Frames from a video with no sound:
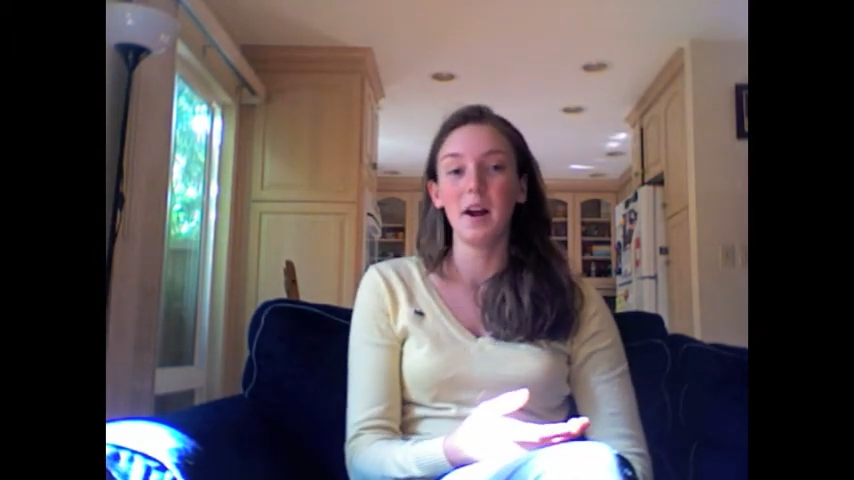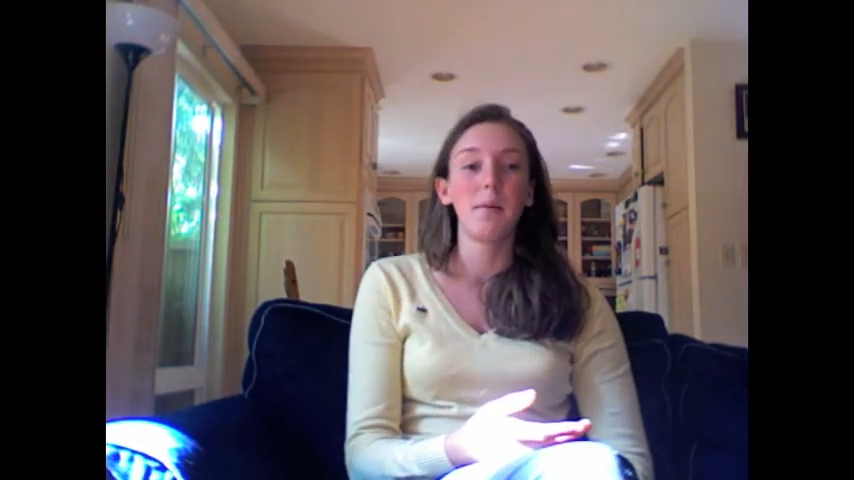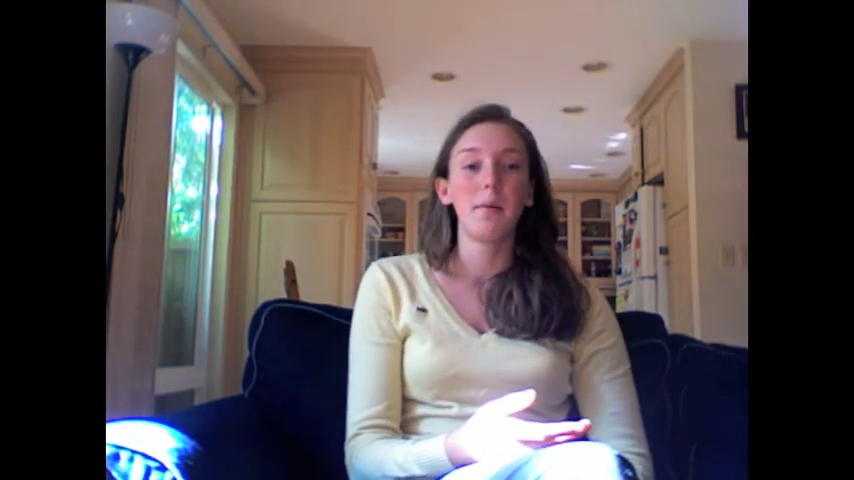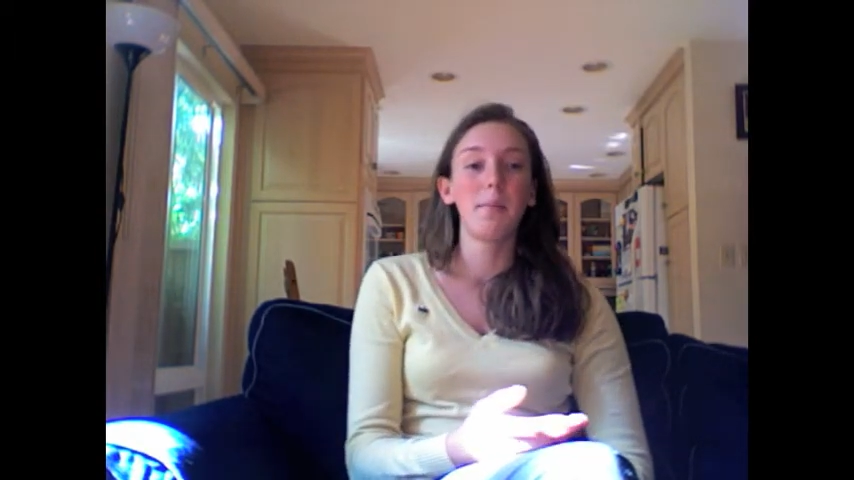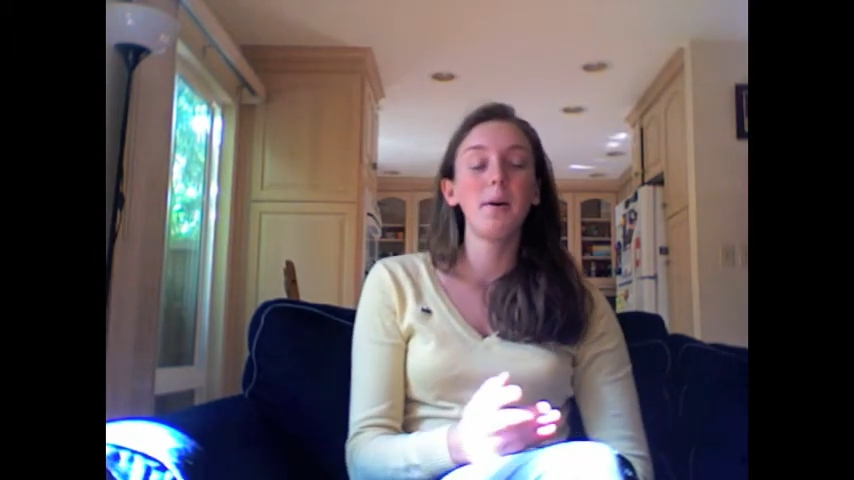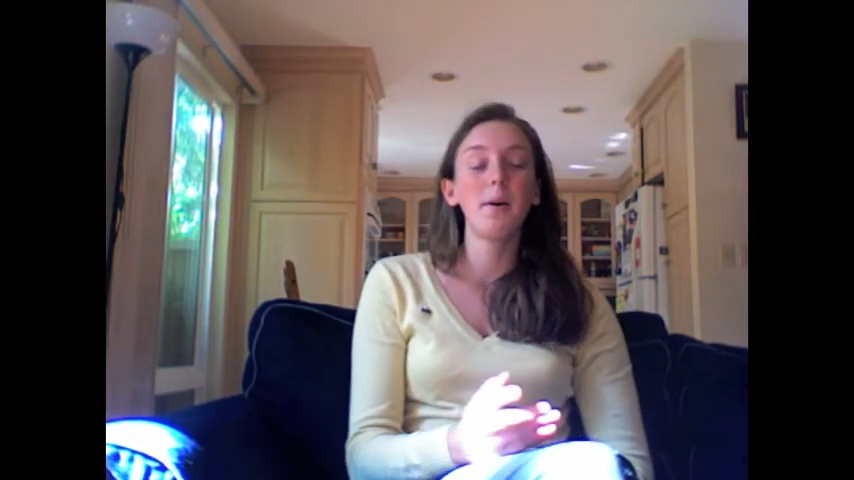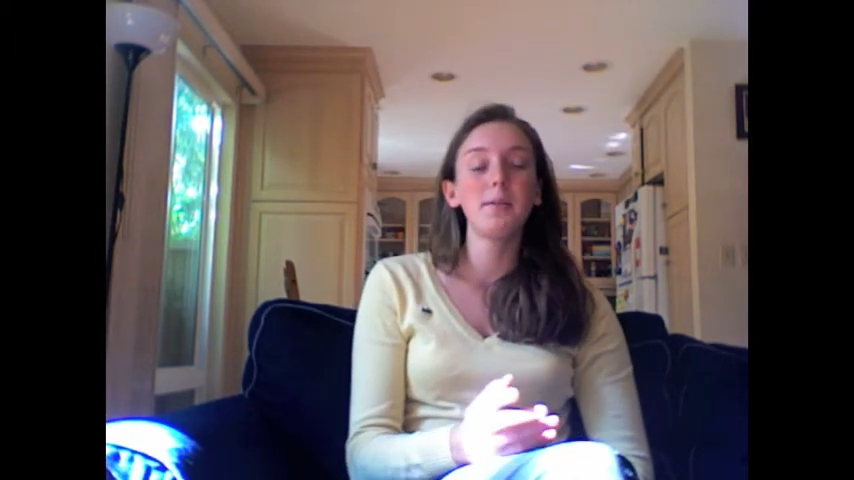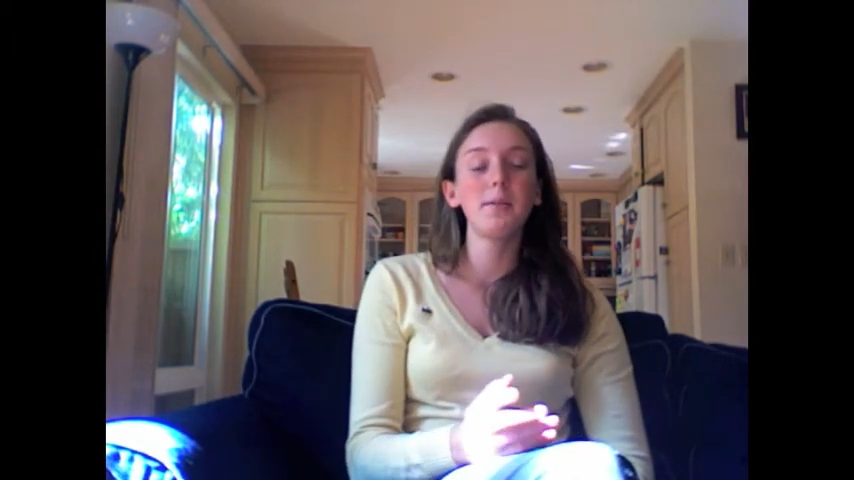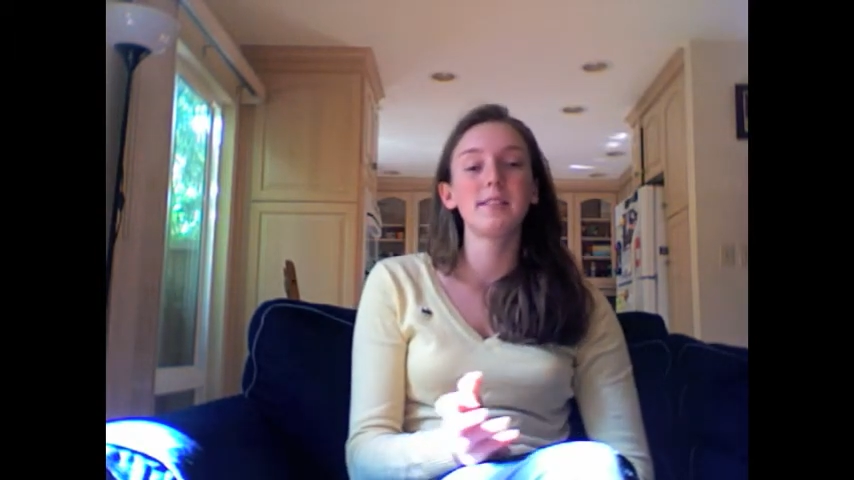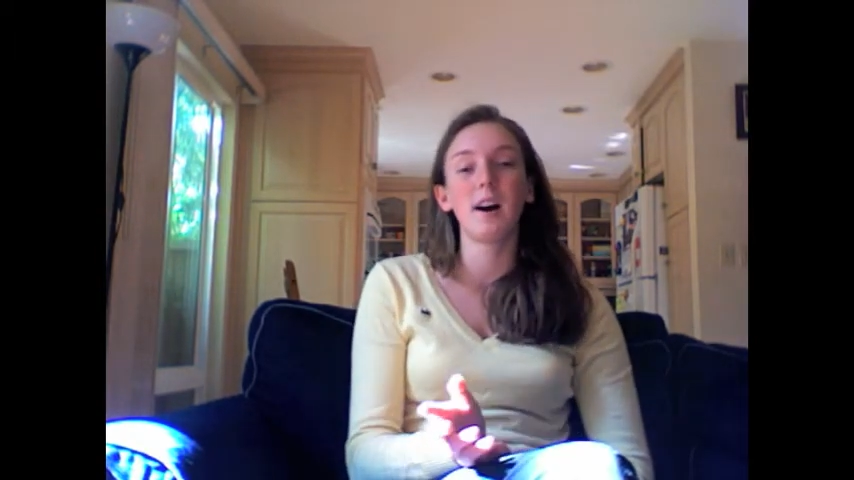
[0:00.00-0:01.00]
proposed
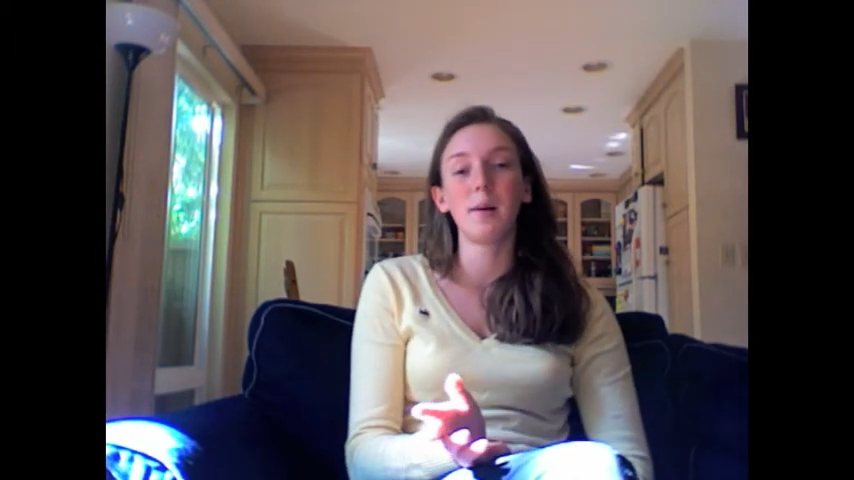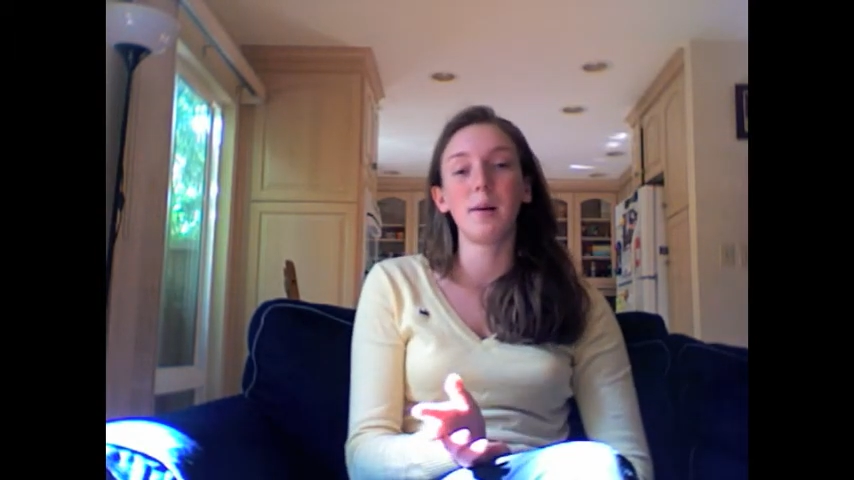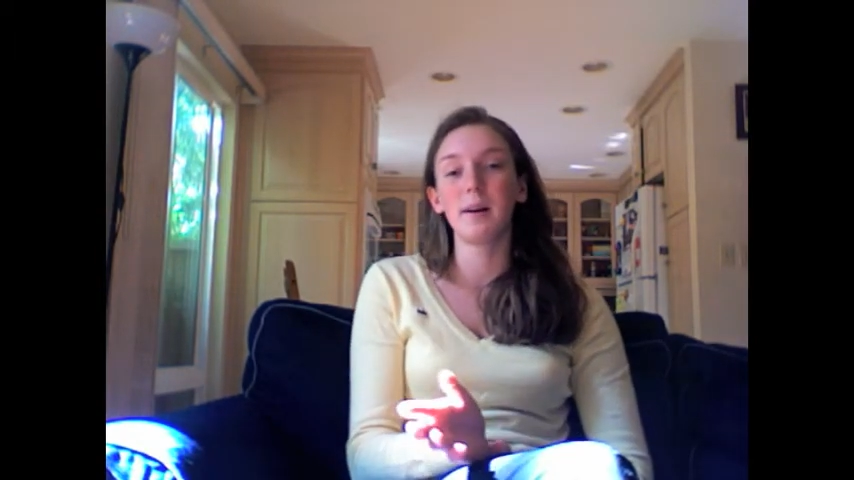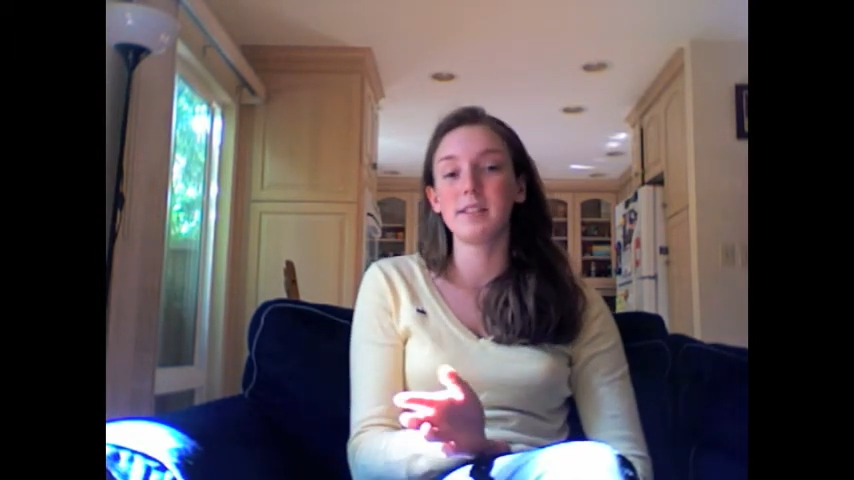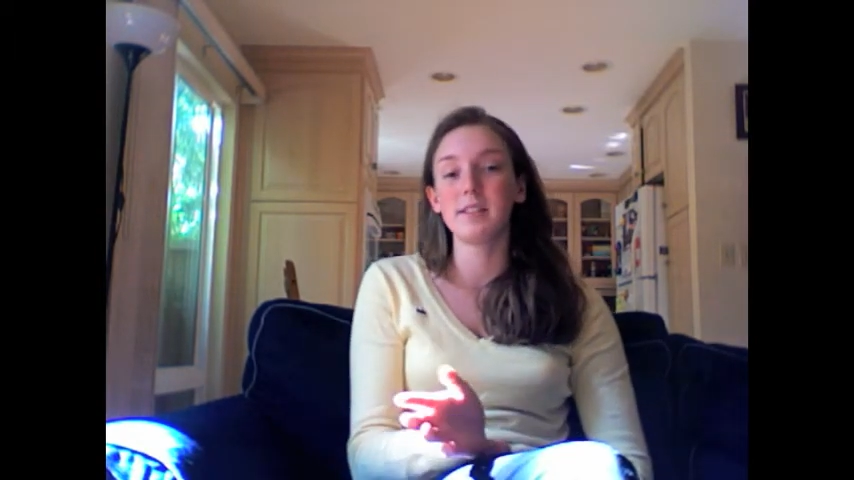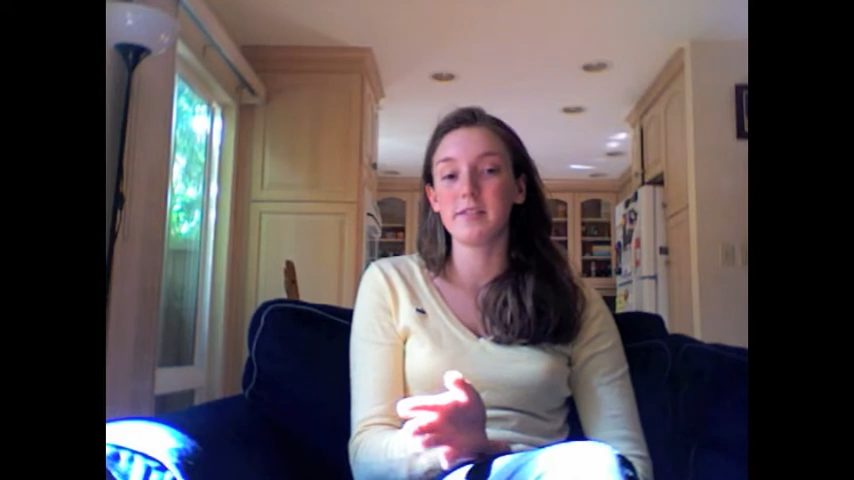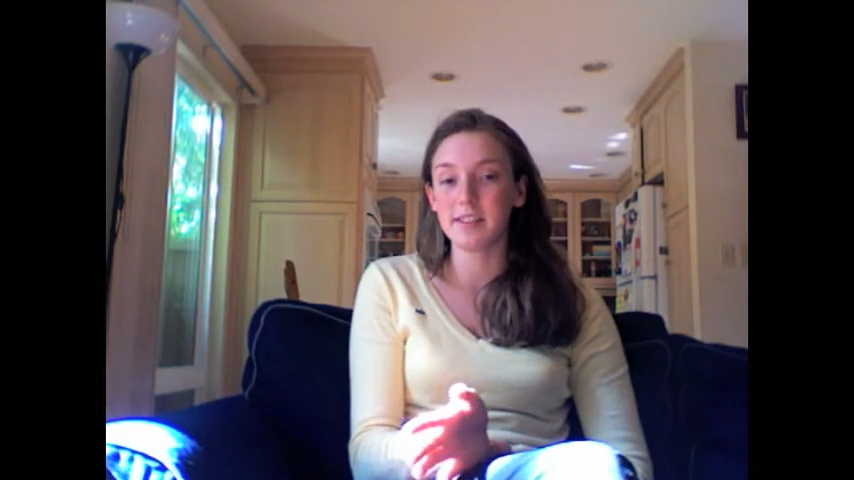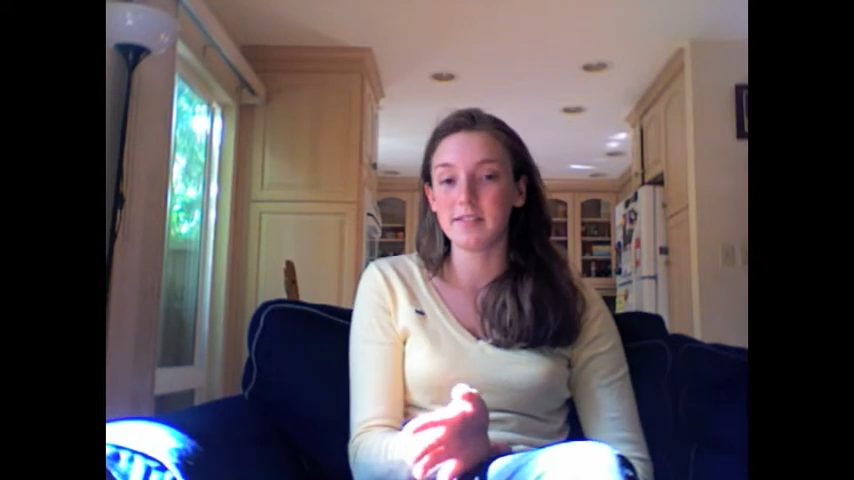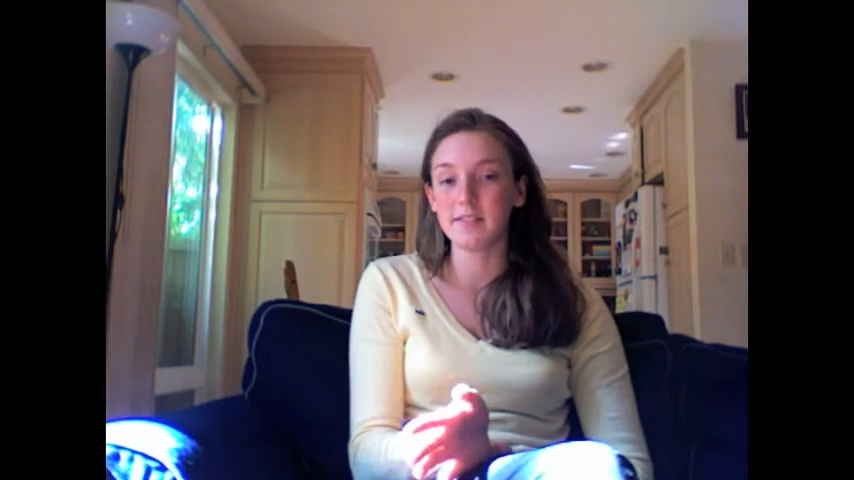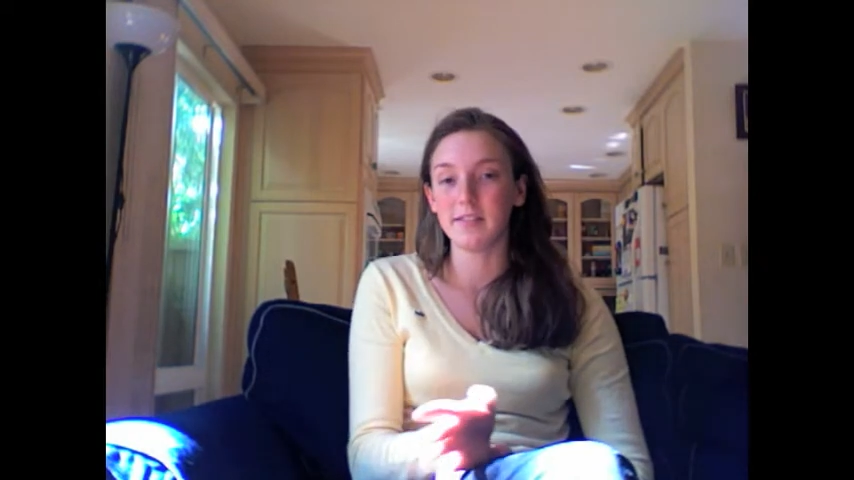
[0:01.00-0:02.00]
this compromise of
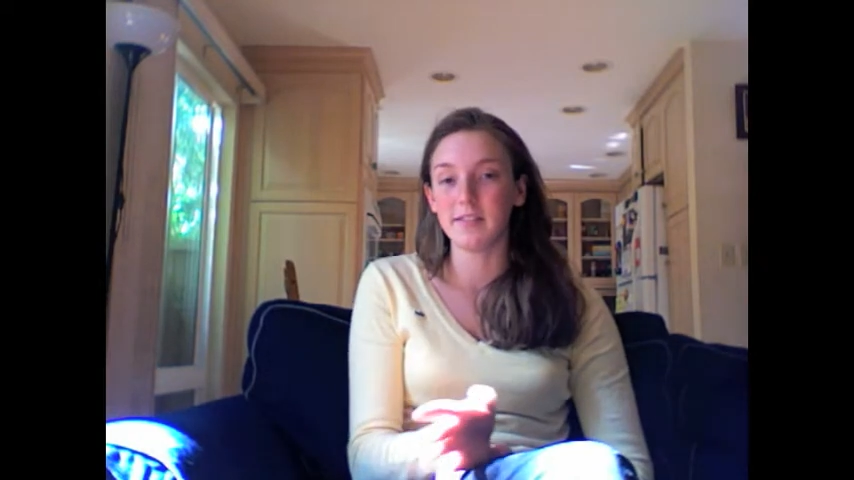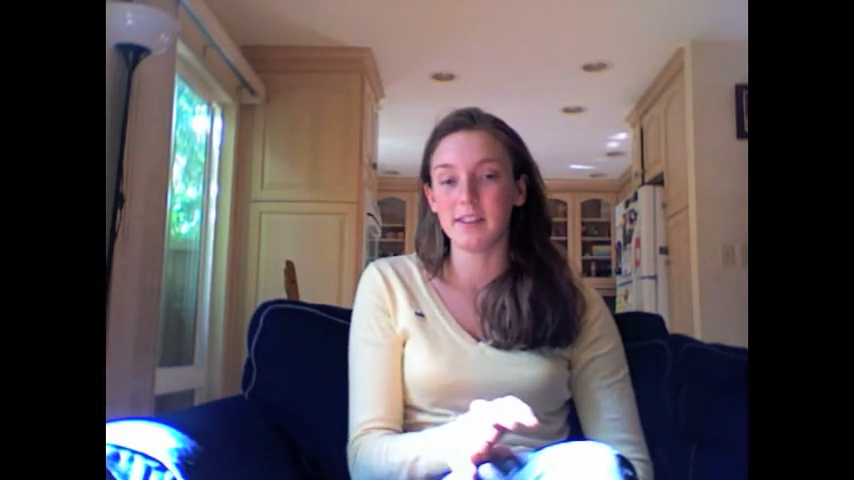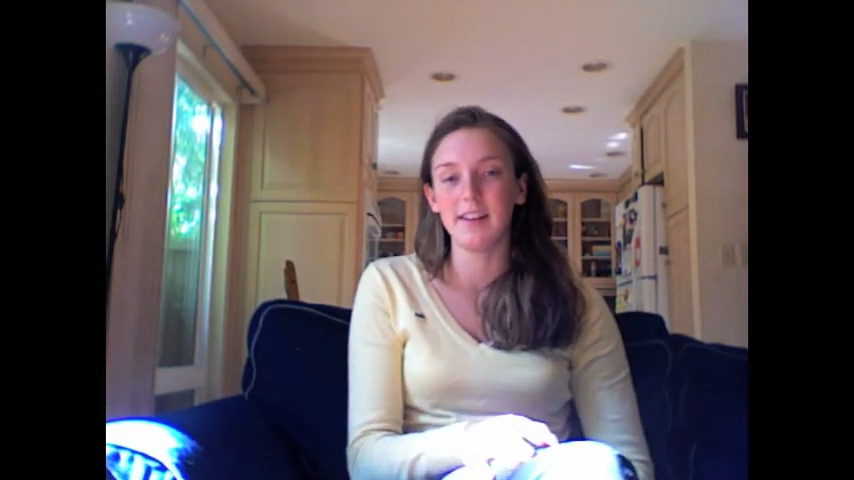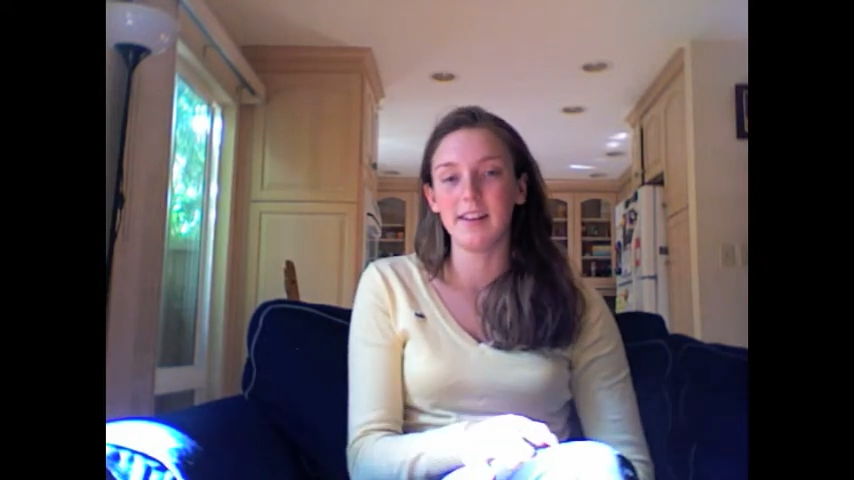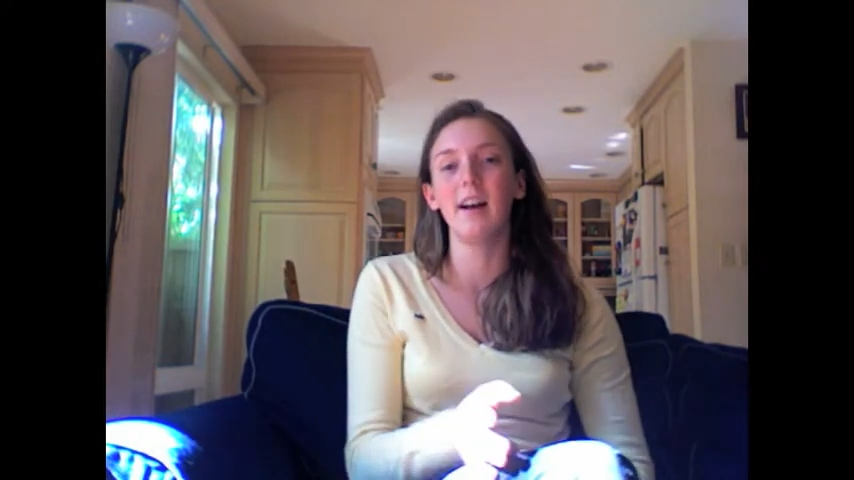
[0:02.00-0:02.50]
1850 in